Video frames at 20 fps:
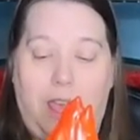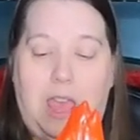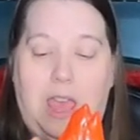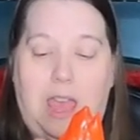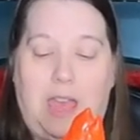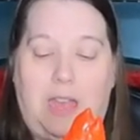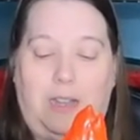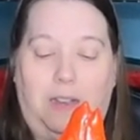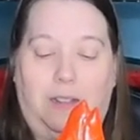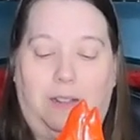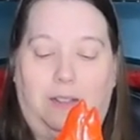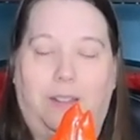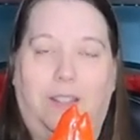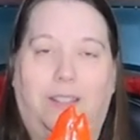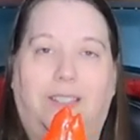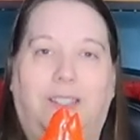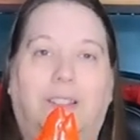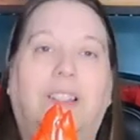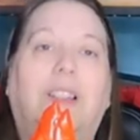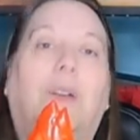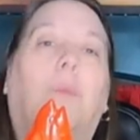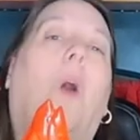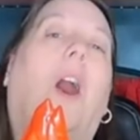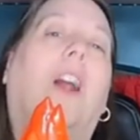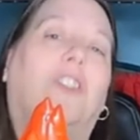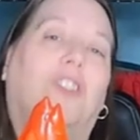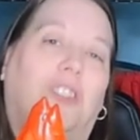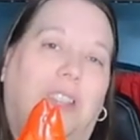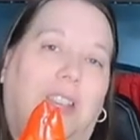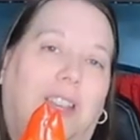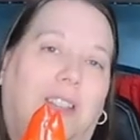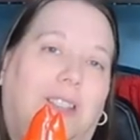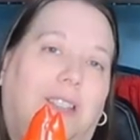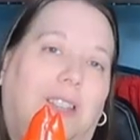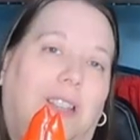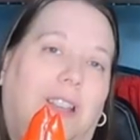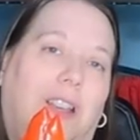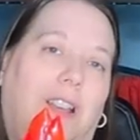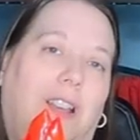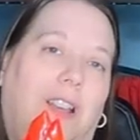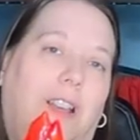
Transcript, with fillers: And let's watch this.